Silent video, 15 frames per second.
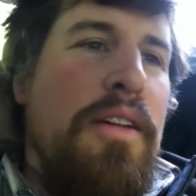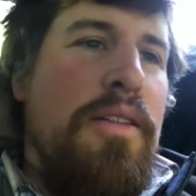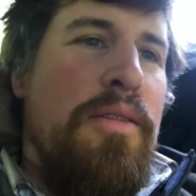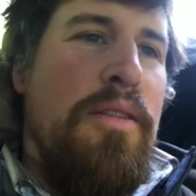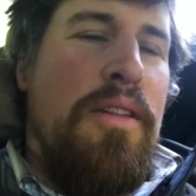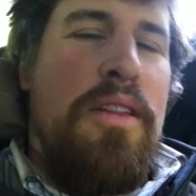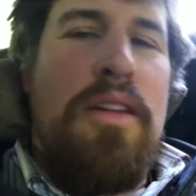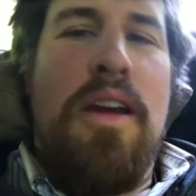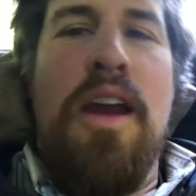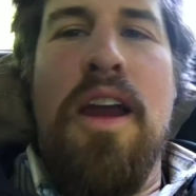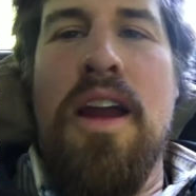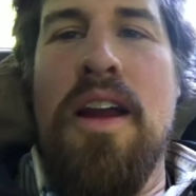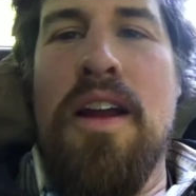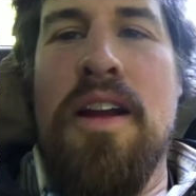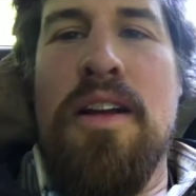with the
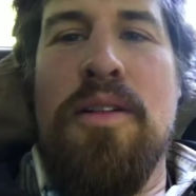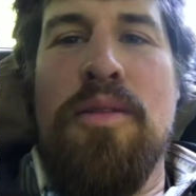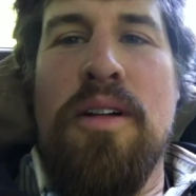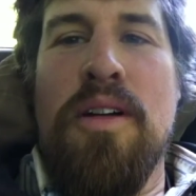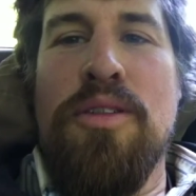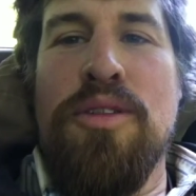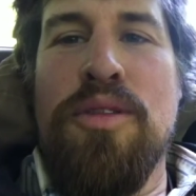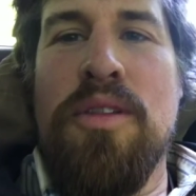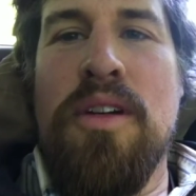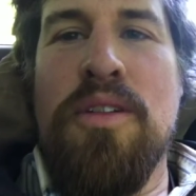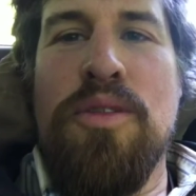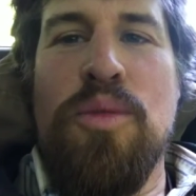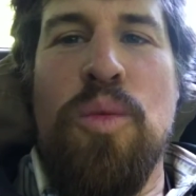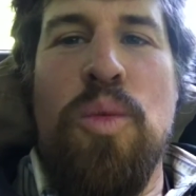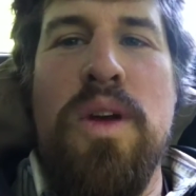air. I was I
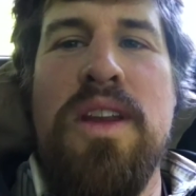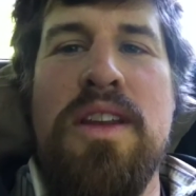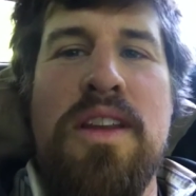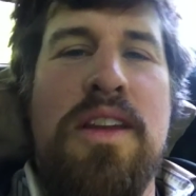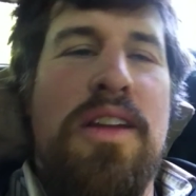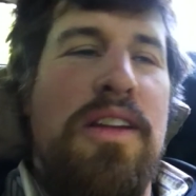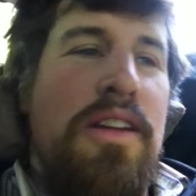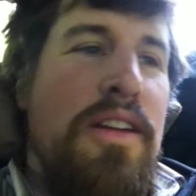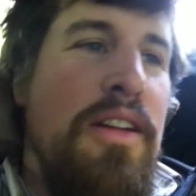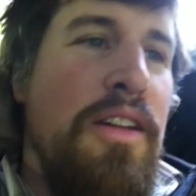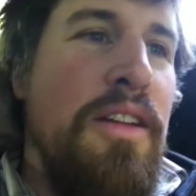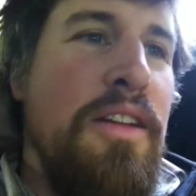was windy.